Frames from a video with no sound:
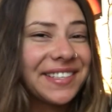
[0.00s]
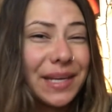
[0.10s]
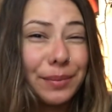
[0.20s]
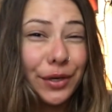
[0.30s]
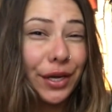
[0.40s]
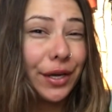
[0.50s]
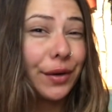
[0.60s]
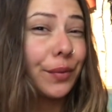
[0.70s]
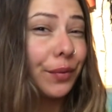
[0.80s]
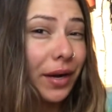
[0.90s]
I'm
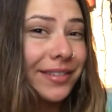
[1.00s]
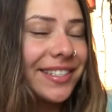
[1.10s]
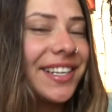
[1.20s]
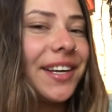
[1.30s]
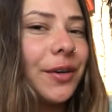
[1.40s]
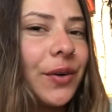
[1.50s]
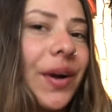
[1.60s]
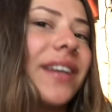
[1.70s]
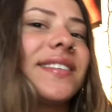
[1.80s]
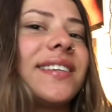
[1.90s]
looking rusty and
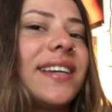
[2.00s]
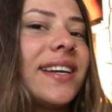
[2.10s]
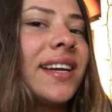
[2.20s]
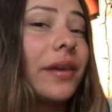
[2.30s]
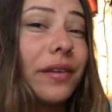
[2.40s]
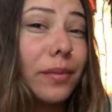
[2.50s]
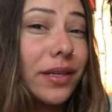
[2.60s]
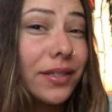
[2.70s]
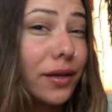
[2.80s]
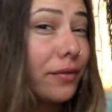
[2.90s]
crusty, giving
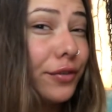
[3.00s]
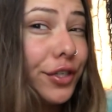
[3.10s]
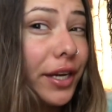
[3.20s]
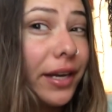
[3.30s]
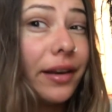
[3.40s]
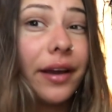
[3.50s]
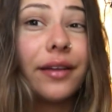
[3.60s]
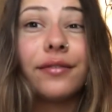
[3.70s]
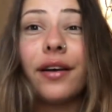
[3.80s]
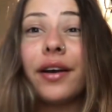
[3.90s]
myself chicken
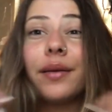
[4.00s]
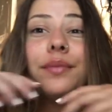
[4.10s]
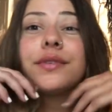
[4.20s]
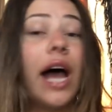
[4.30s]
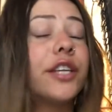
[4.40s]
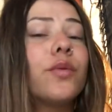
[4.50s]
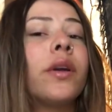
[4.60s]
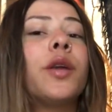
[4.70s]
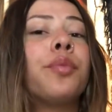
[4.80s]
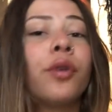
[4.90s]
nugget vibes. I just
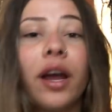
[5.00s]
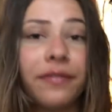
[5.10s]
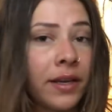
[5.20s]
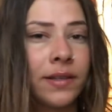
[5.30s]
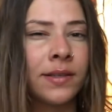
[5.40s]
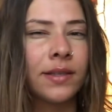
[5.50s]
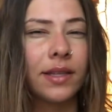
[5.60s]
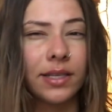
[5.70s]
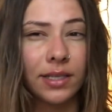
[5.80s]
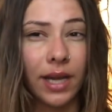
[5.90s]
wanted to preface
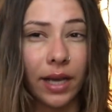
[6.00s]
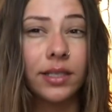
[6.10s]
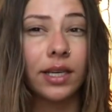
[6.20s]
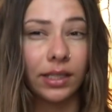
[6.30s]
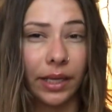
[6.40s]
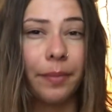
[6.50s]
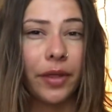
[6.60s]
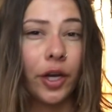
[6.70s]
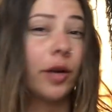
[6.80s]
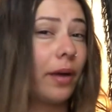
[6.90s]
this next clip
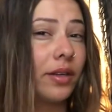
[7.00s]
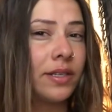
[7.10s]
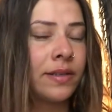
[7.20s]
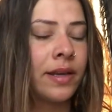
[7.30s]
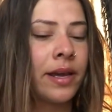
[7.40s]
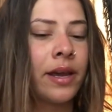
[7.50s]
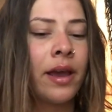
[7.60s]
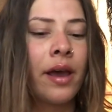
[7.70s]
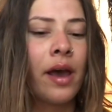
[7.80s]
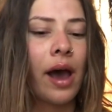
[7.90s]
that you're about to see.
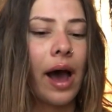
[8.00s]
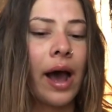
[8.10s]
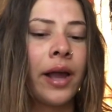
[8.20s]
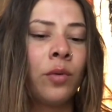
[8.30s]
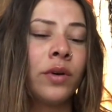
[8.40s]
I